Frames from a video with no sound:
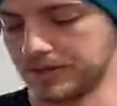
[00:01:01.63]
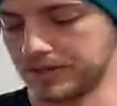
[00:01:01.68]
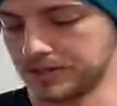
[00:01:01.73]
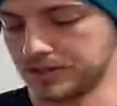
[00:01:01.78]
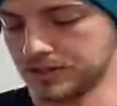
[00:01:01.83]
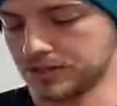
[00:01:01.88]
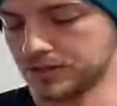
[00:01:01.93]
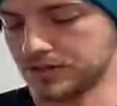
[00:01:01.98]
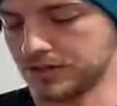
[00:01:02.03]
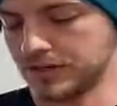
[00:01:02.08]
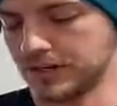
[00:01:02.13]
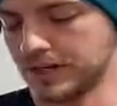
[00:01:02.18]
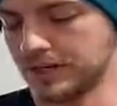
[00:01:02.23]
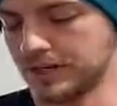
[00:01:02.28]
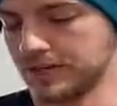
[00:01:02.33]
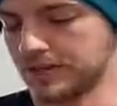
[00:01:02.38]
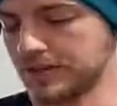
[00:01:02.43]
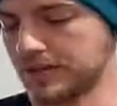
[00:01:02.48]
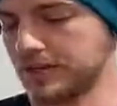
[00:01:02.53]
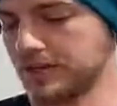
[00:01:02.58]
Kind of help me
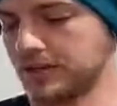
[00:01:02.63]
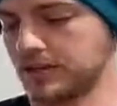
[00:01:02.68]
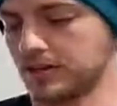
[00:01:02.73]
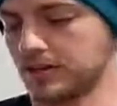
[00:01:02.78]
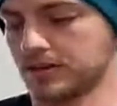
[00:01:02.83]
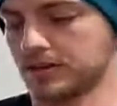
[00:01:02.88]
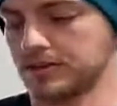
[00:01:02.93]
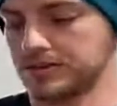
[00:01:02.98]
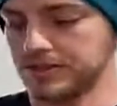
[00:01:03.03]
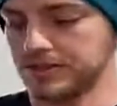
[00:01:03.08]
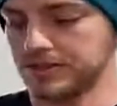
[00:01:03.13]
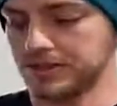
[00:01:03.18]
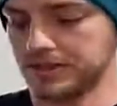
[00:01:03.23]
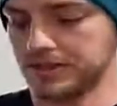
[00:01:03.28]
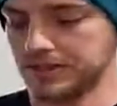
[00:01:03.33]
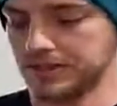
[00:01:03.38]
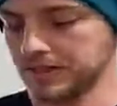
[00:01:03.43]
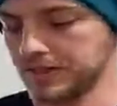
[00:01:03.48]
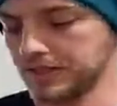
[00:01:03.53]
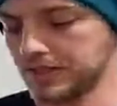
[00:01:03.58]
with the strength
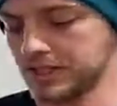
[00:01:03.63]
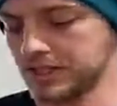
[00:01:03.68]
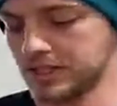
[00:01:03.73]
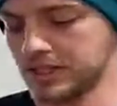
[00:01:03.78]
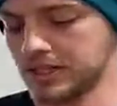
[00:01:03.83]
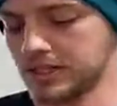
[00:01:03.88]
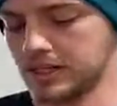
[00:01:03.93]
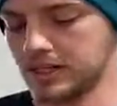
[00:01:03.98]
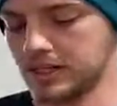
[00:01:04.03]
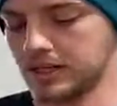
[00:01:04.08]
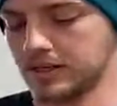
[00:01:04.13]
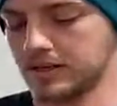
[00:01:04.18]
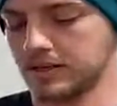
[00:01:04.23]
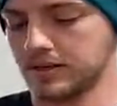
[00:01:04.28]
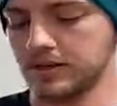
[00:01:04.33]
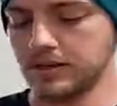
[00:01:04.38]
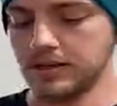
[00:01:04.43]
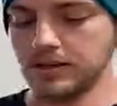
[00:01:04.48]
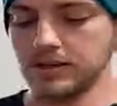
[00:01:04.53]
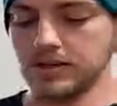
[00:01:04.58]
and endurance and
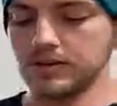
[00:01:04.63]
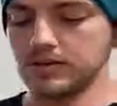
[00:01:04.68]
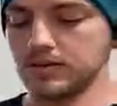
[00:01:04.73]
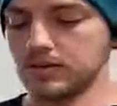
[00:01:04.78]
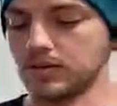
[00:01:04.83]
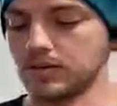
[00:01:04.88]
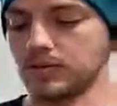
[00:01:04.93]
conditioning